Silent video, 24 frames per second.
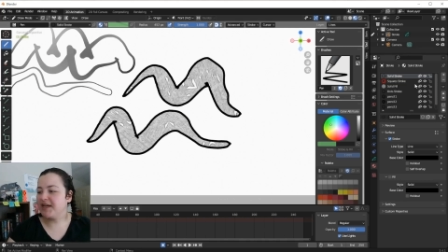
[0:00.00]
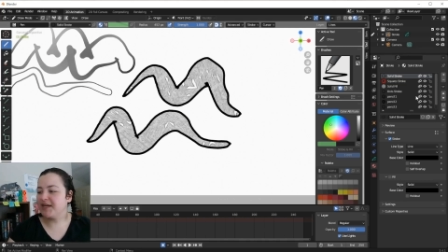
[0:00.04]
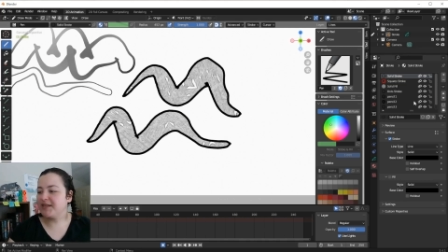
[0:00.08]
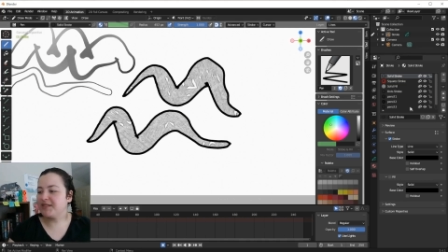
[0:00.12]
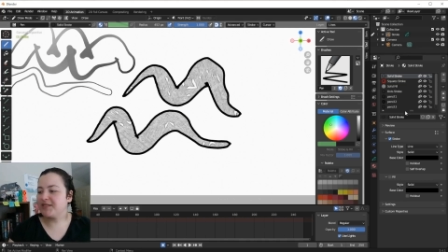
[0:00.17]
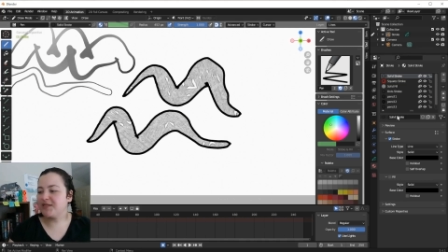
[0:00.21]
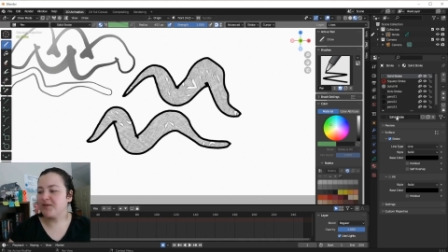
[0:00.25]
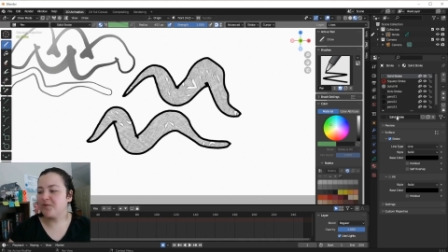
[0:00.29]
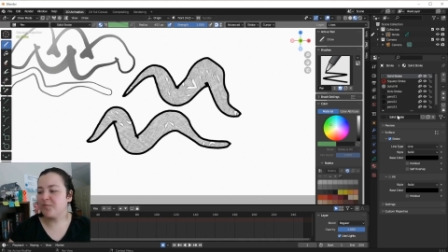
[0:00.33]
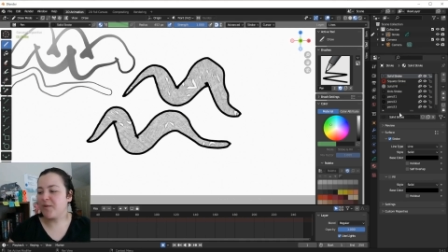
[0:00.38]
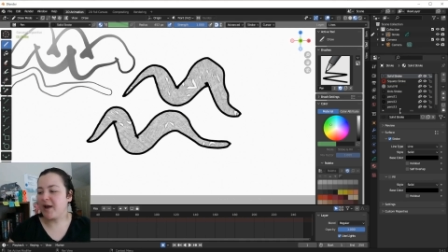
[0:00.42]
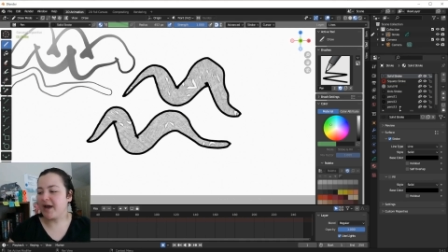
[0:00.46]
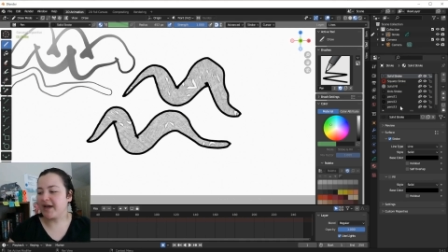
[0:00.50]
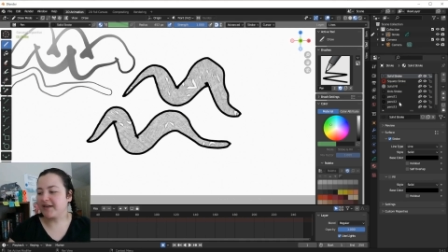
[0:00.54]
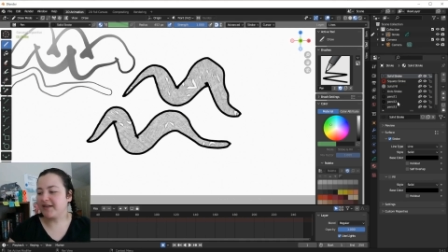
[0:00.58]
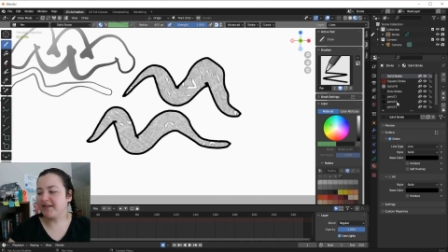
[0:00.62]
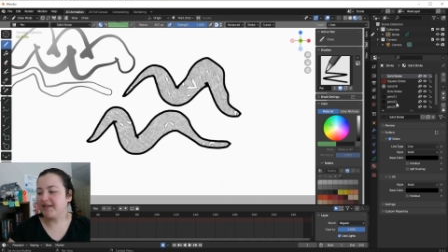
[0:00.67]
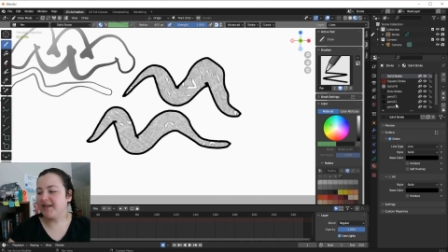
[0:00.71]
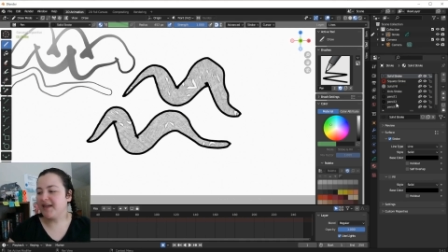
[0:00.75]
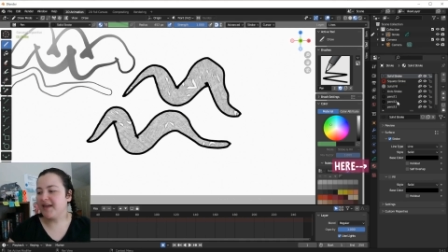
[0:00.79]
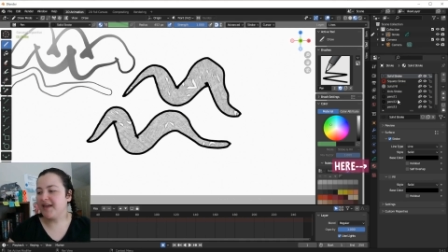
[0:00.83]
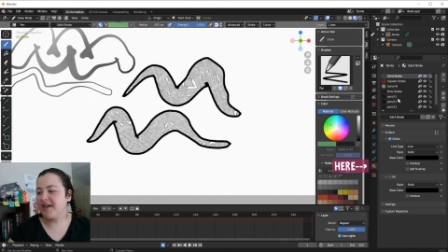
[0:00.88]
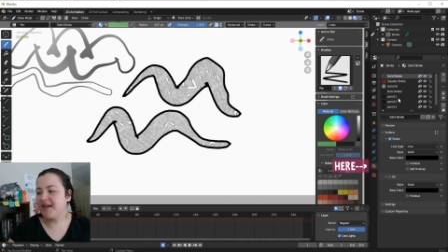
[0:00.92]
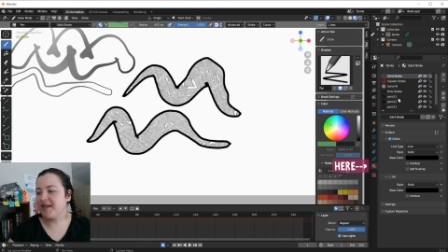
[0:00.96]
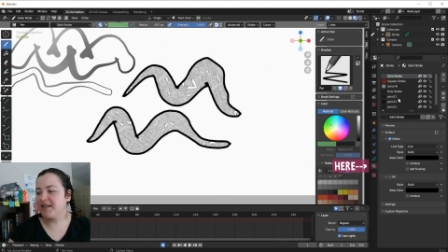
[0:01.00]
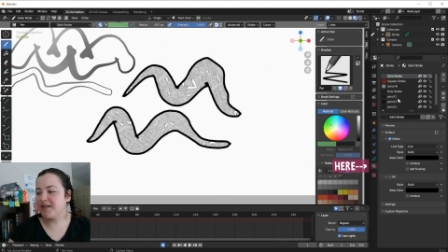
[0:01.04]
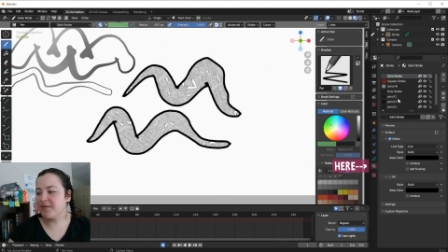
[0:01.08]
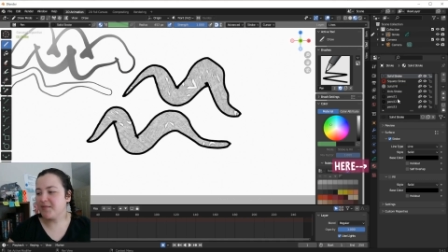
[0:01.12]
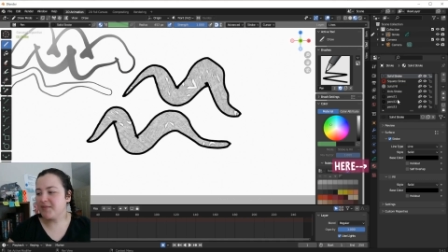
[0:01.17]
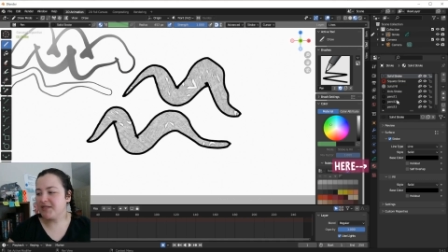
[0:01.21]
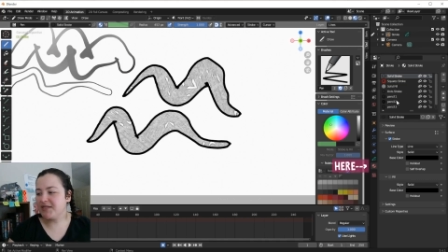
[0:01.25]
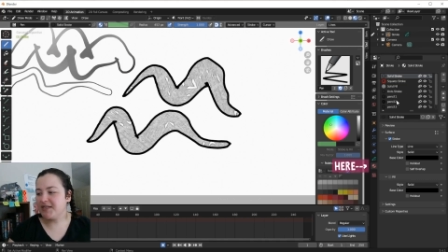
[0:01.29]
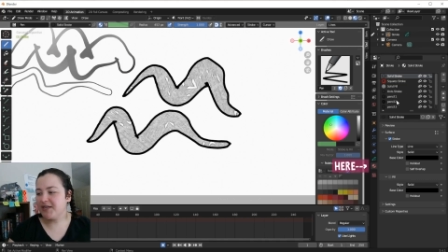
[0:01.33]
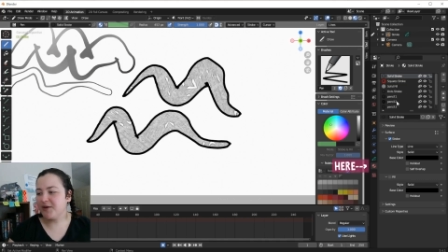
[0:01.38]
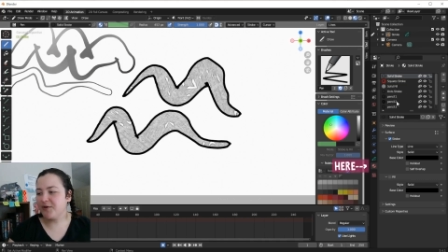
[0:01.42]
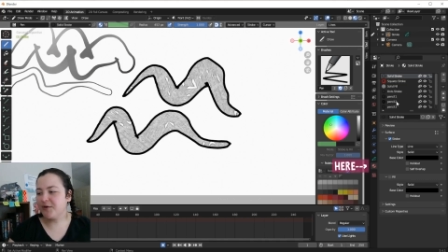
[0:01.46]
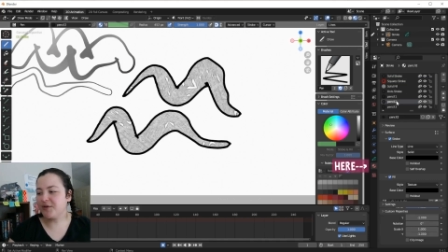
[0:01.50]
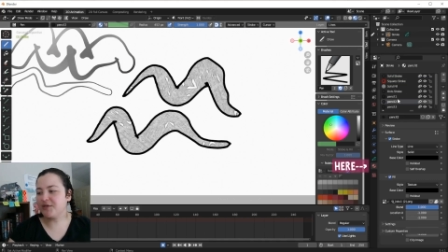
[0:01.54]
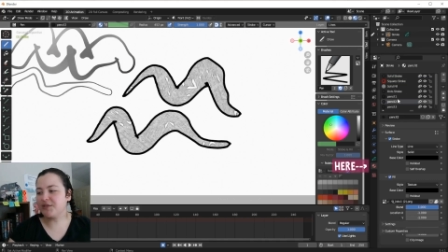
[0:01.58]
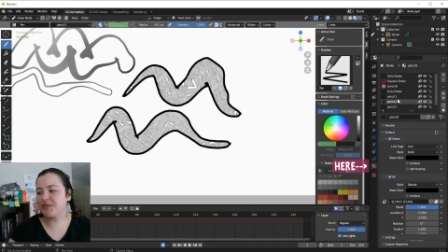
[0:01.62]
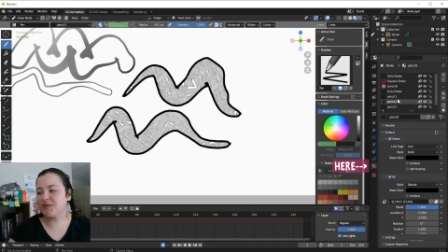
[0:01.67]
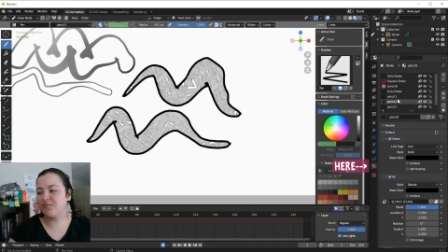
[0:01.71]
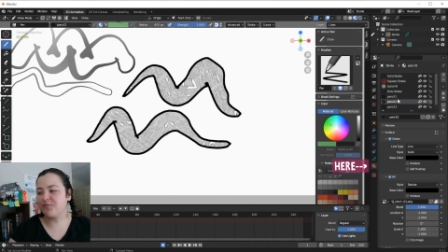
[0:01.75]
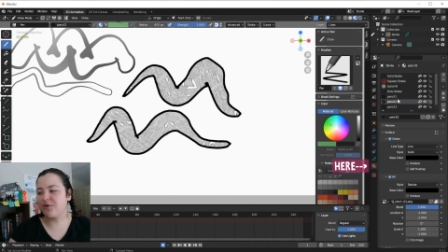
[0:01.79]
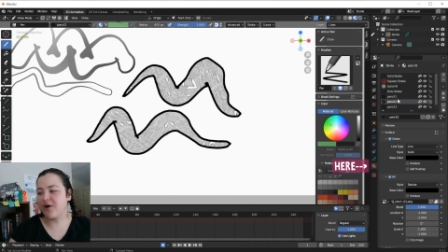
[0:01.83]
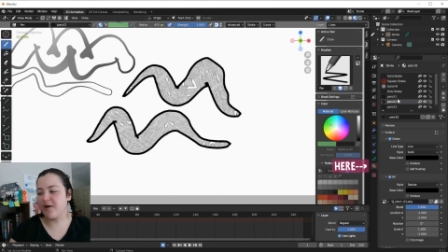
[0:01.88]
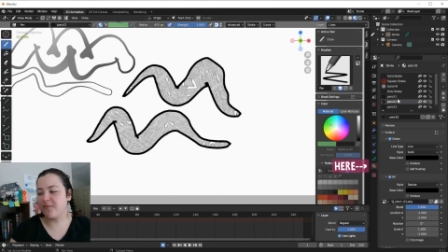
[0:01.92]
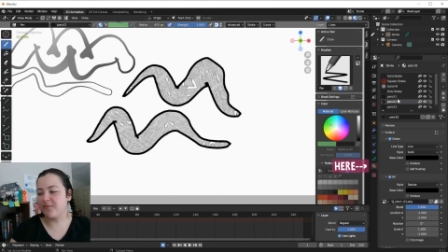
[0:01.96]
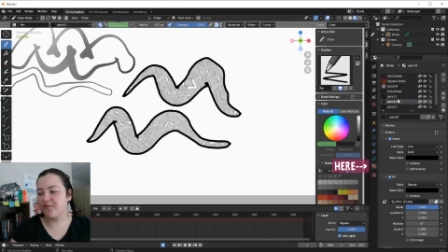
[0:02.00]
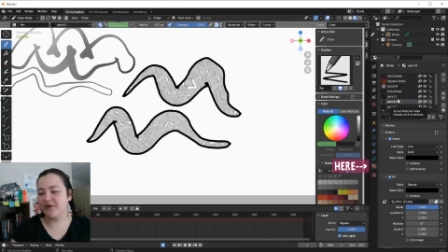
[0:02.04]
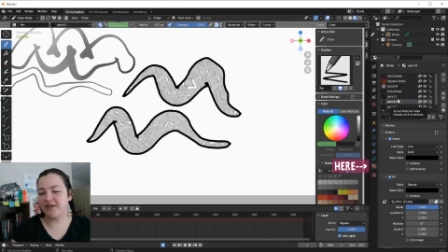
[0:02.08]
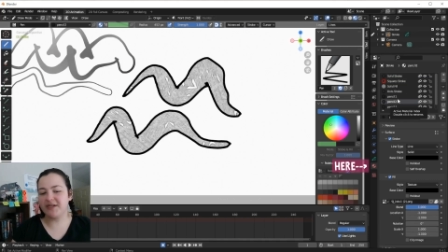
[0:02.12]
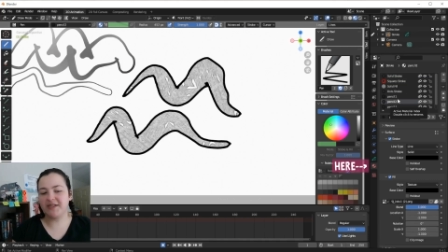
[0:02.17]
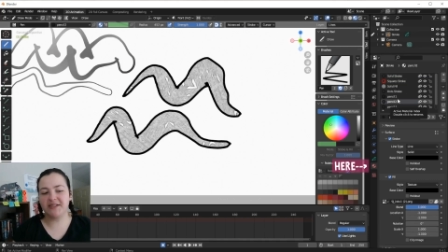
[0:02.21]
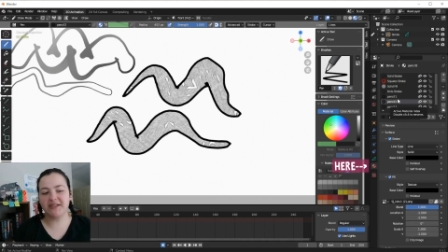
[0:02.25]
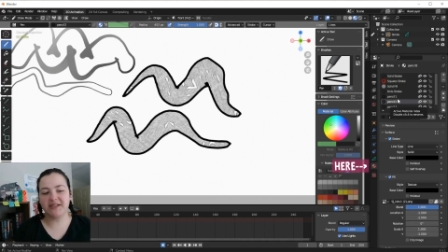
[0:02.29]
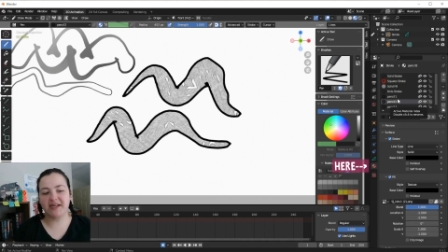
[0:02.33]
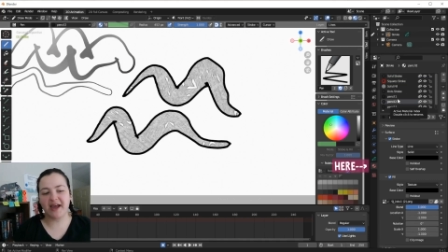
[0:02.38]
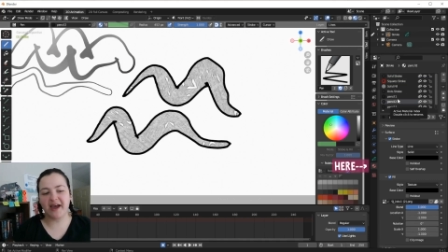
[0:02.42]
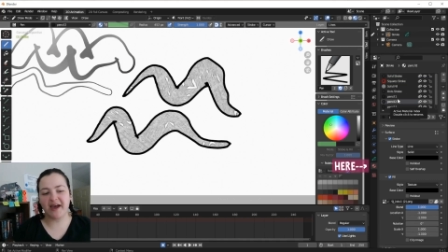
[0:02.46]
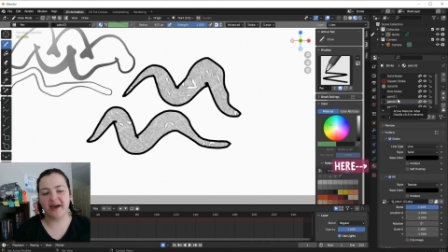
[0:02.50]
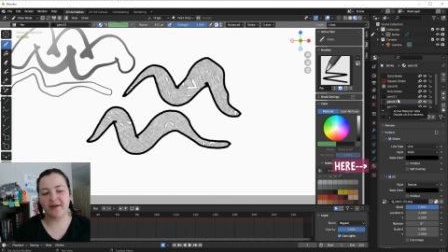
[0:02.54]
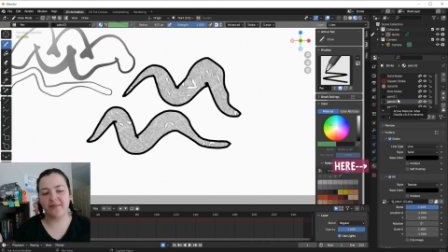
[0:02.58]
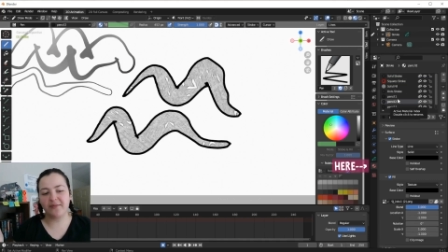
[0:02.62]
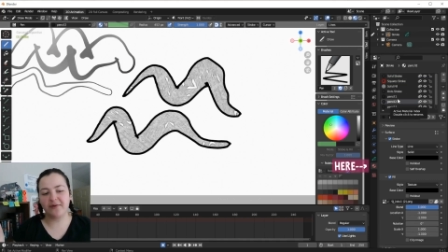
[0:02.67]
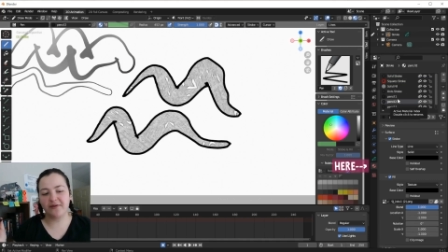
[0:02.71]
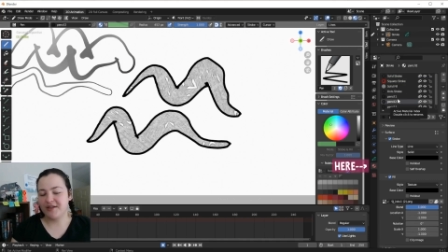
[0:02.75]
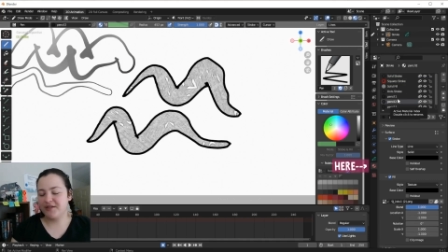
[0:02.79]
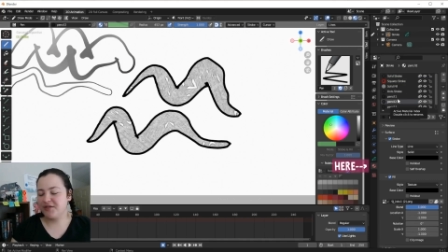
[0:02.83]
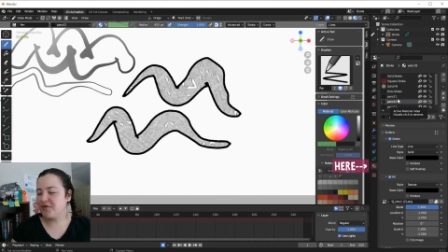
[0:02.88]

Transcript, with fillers: is directly in the Materials Properties tab